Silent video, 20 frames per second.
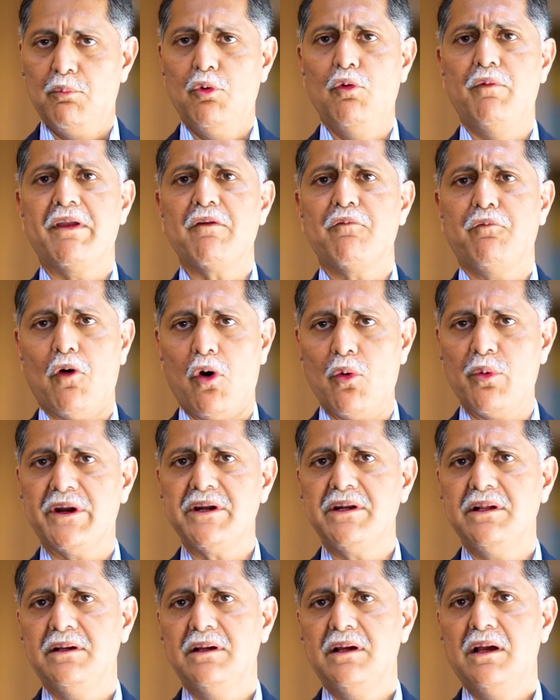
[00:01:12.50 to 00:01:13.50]
Moving
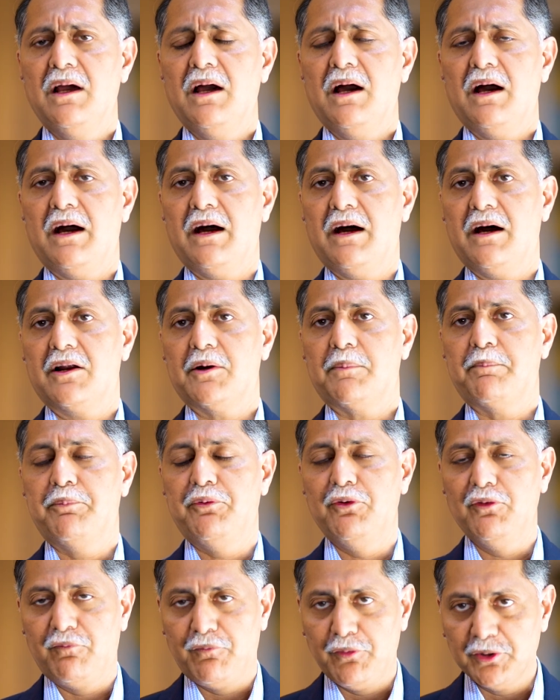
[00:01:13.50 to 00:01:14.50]
forward, our
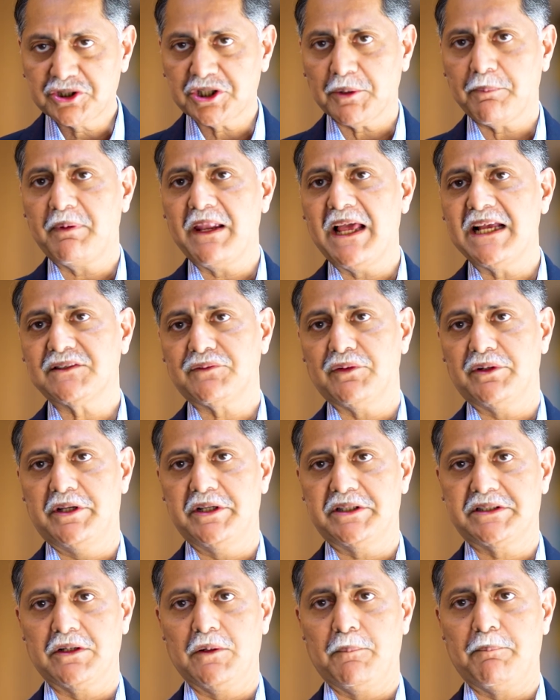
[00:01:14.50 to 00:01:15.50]
future plans for
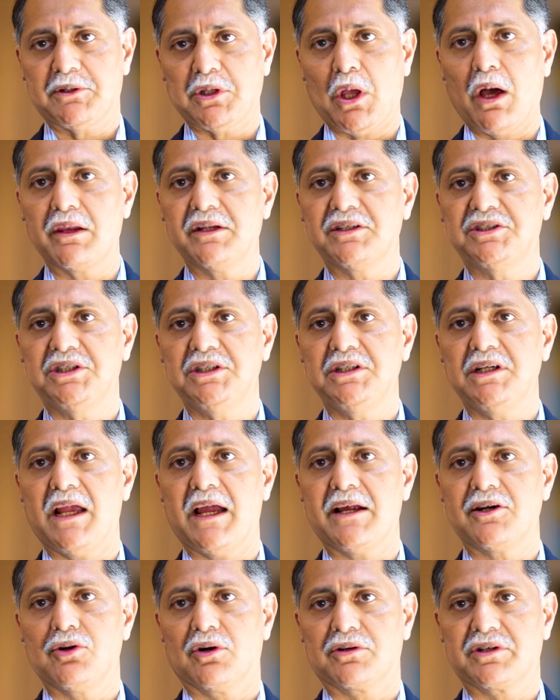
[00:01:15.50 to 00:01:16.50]
digital pathology
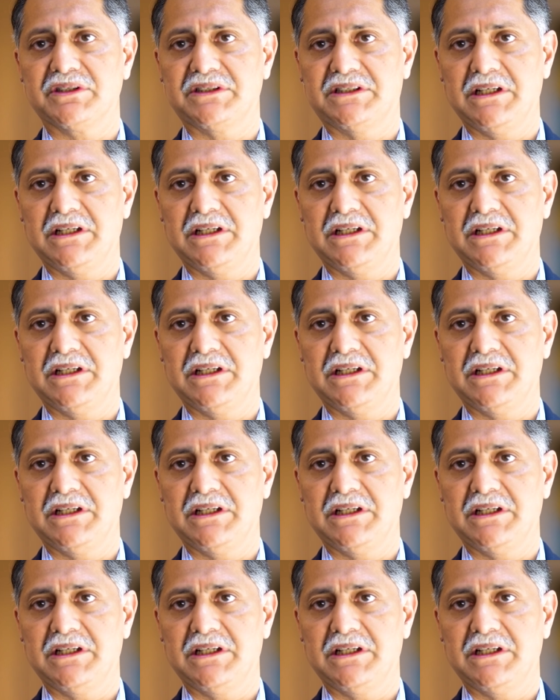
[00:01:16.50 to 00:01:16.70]
at Dr.